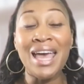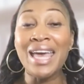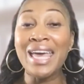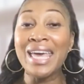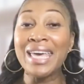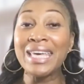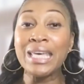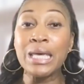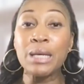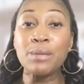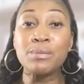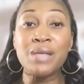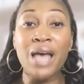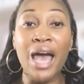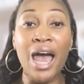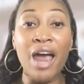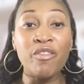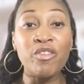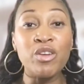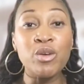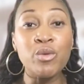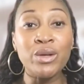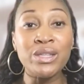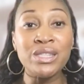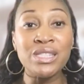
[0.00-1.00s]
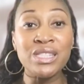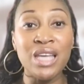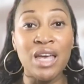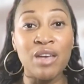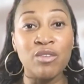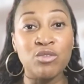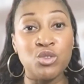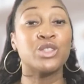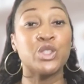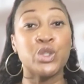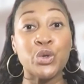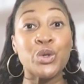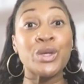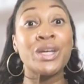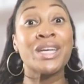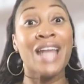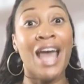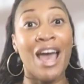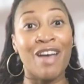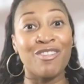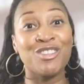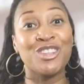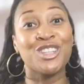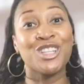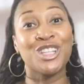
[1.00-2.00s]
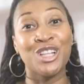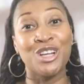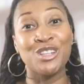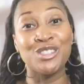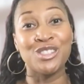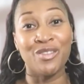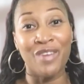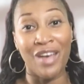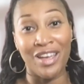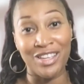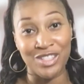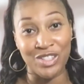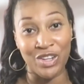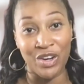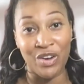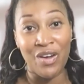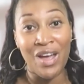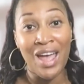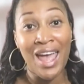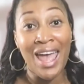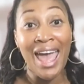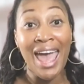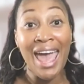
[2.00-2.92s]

It keeps everyone safe during and after the close of escrow,